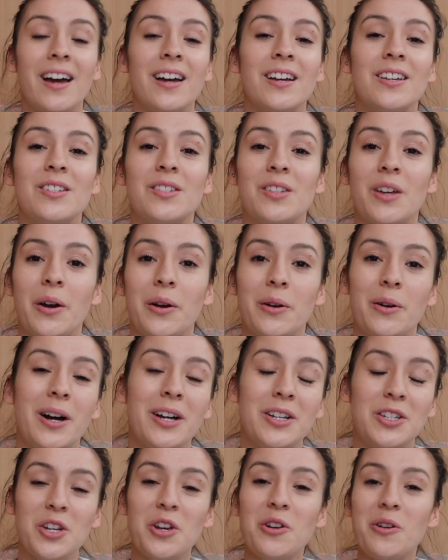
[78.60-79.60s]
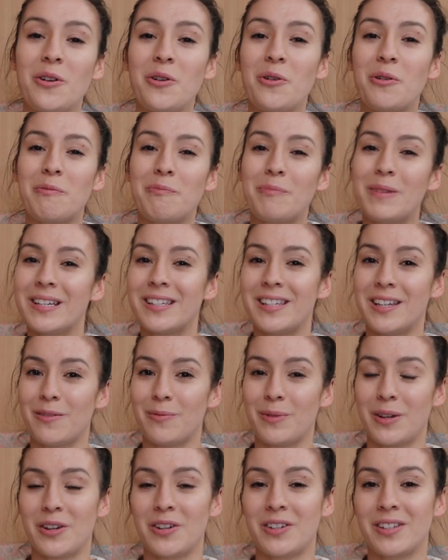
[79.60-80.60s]
So I do kind of miss it
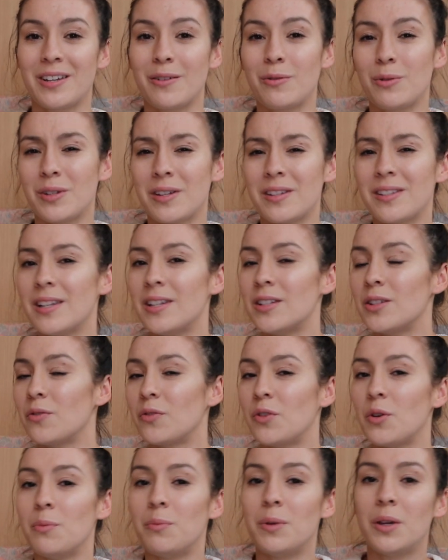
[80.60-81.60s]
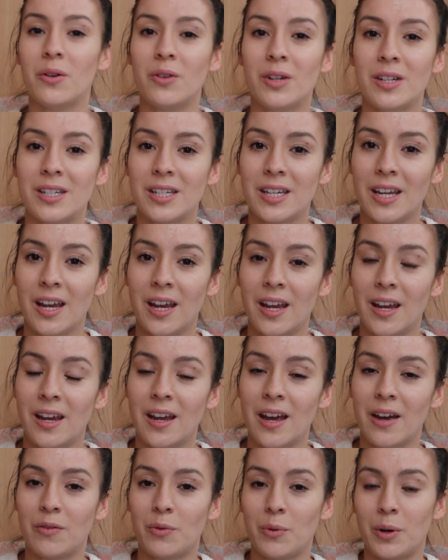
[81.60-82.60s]
because there was a sense of
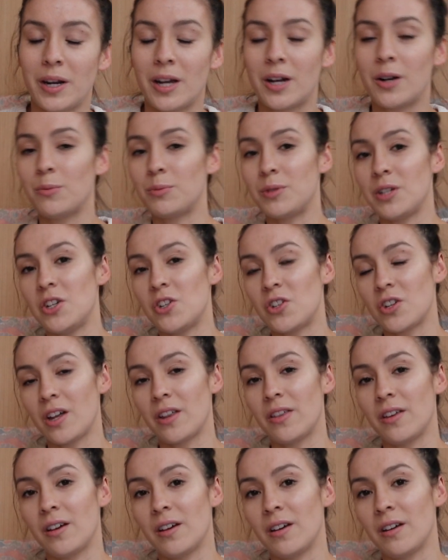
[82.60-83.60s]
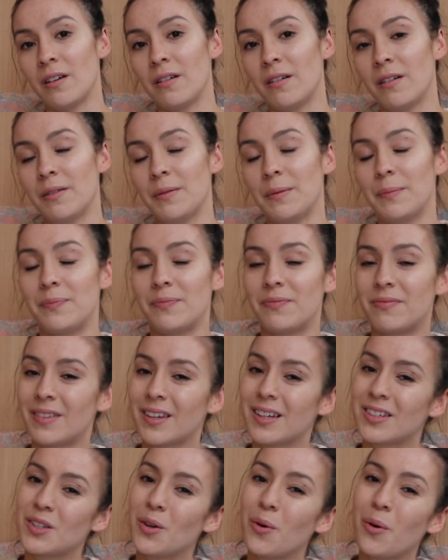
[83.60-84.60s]
community, everyone helped each other.
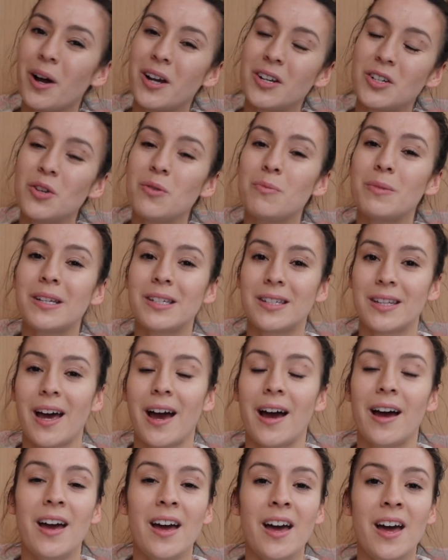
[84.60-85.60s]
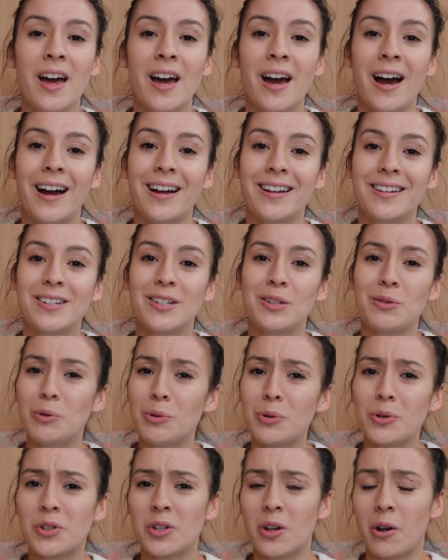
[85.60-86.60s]
So I do miss that. And
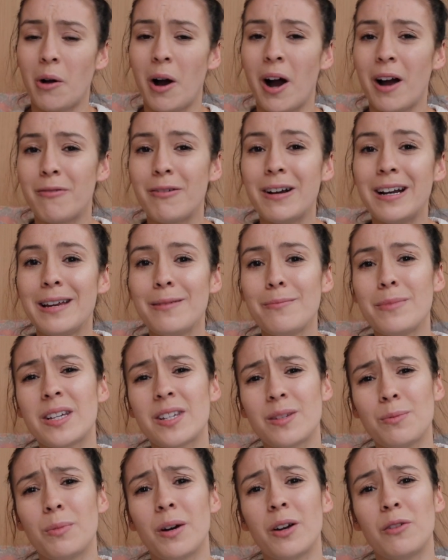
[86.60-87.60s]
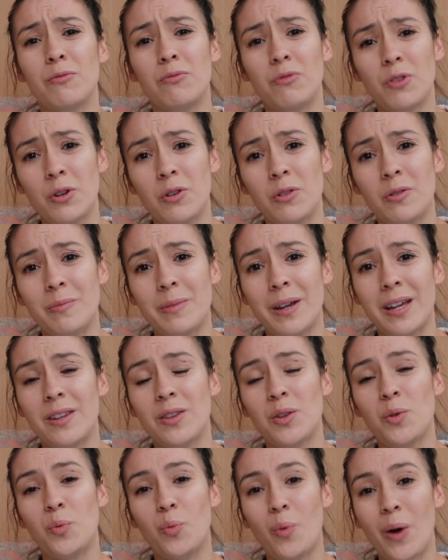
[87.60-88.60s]
also I really miss my room
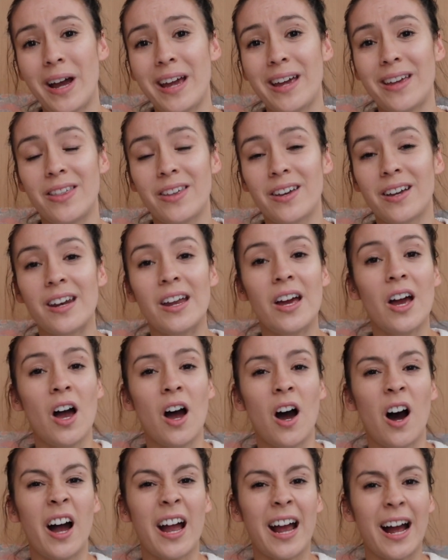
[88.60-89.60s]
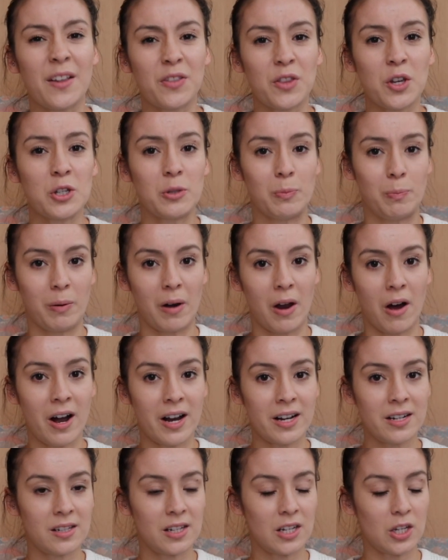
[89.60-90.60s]
in the way that I had those
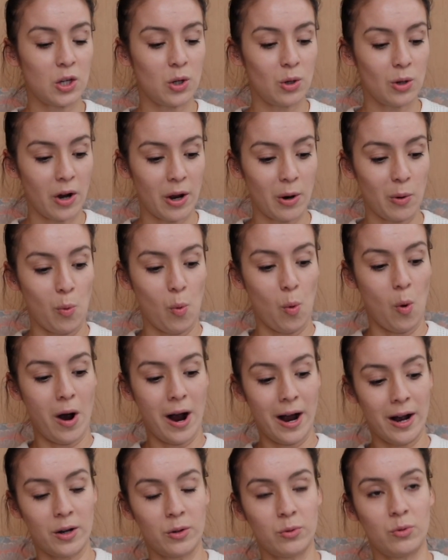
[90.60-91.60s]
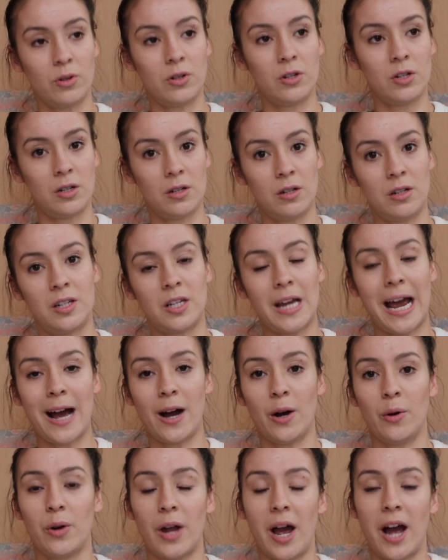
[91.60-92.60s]
blinds that you like wound
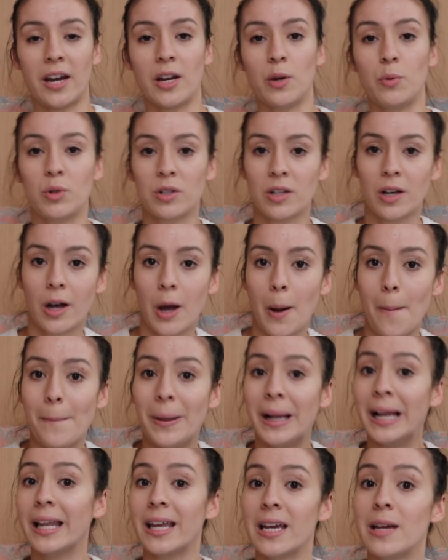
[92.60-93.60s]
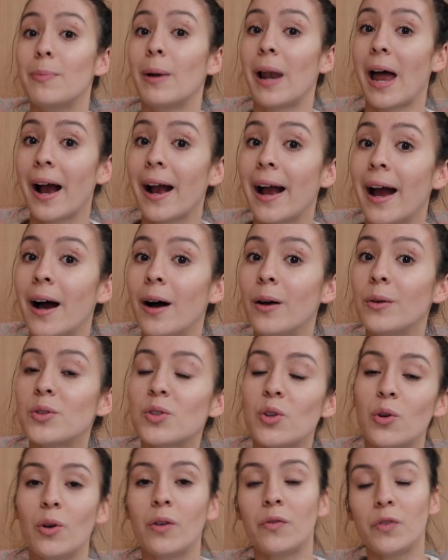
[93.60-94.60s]
down and it was a complete blackout.
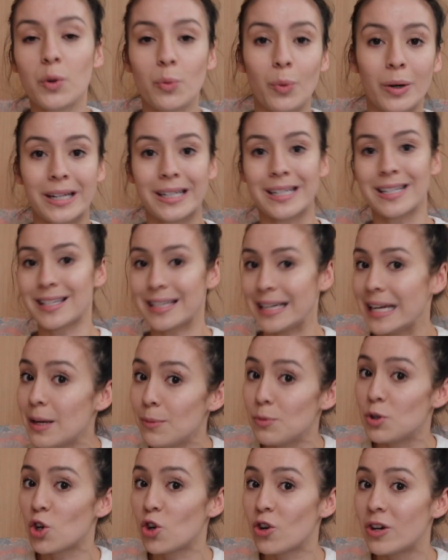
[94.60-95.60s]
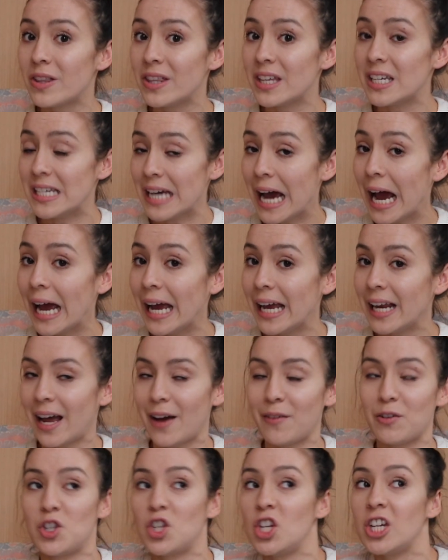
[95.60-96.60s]
So if you wanted to sleep during the day,
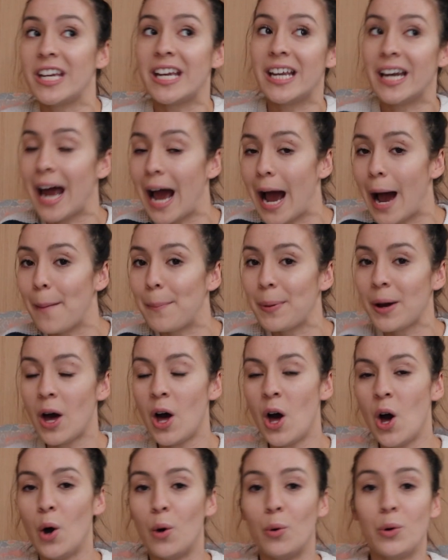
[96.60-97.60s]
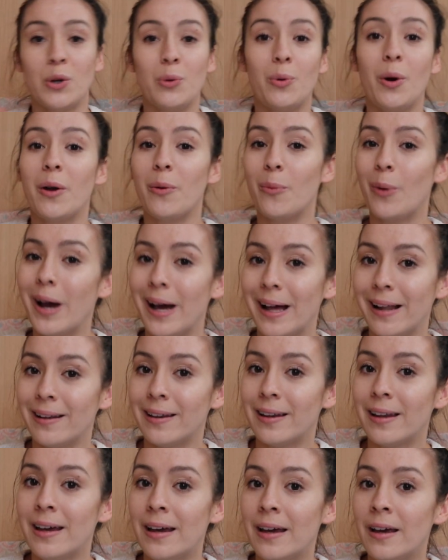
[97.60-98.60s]
have a cheeky nap, or you weren't well,